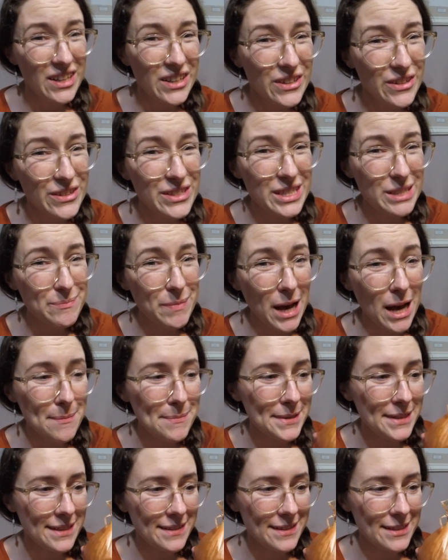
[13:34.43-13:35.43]
You just pop
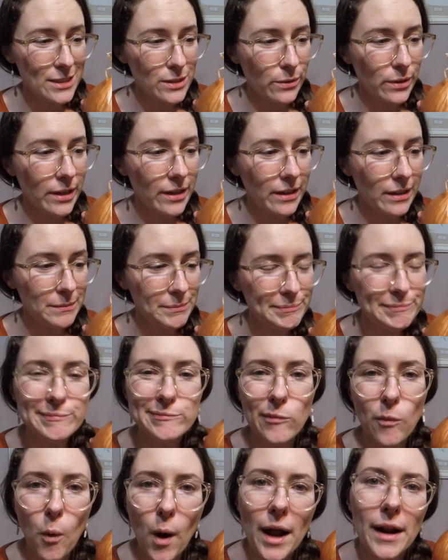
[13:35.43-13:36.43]
it in the soil,
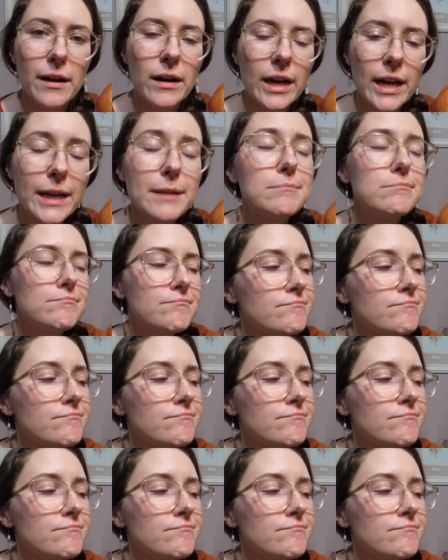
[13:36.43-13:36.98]
water it,